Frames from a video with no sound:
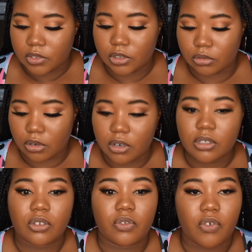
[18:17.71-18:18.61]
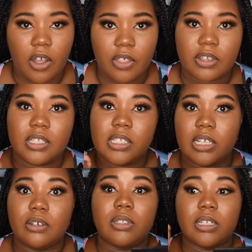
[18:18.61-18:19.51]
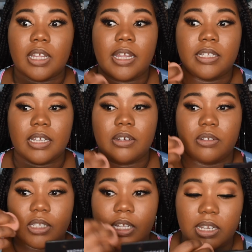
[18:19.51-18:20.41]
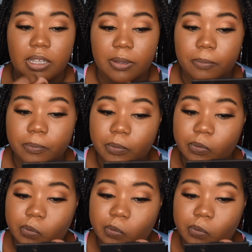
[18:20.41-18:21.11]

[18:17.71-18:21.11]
So Naruto's father sealed the 9 tails in him